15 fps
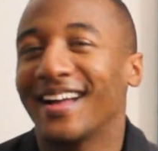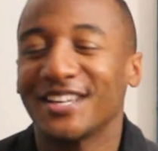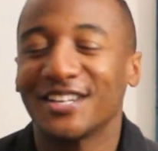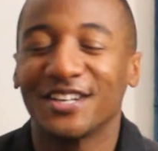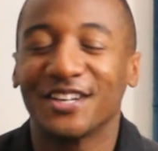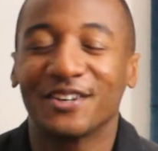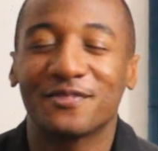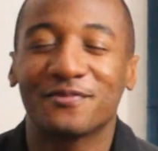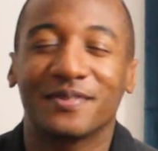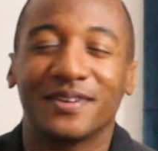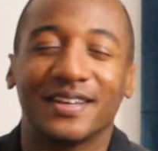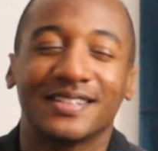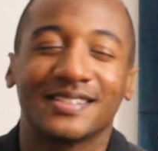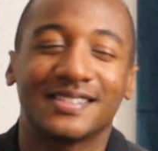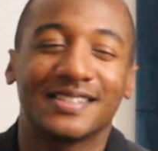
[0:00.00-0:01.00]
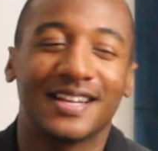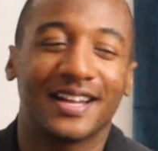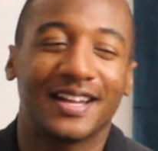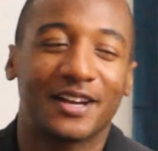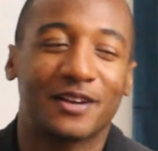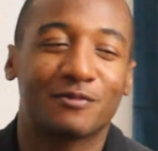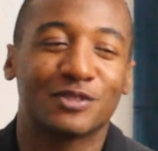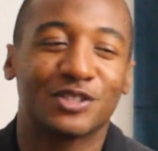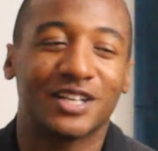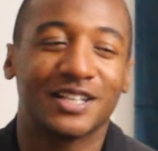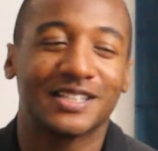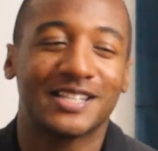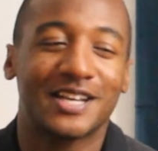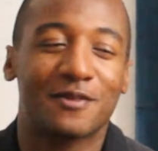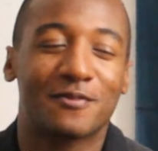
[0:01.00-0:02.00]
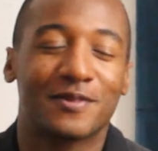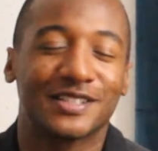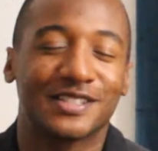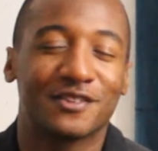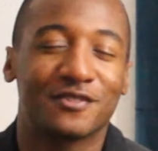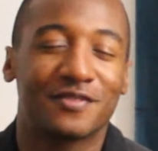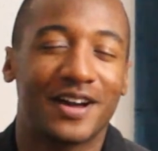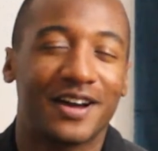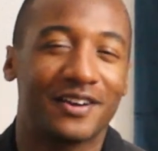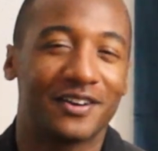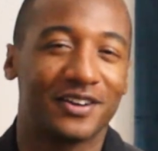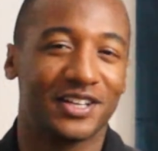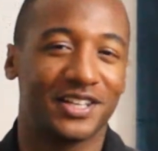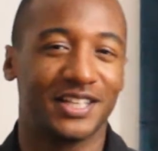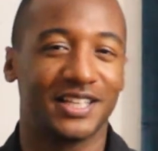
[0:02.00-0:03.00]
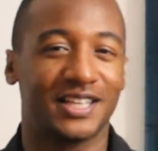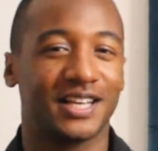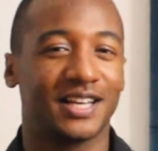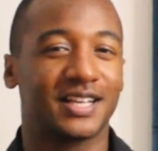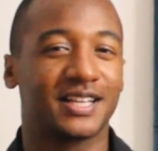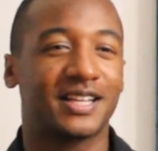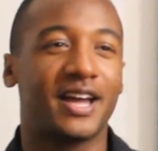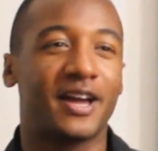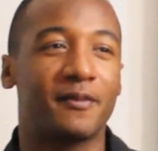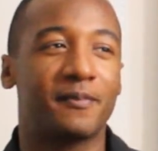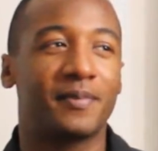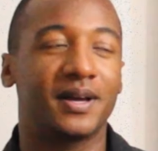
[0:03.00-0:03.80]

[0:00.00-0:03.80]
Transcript: it's not like I'm trying to take myself out or anything like that.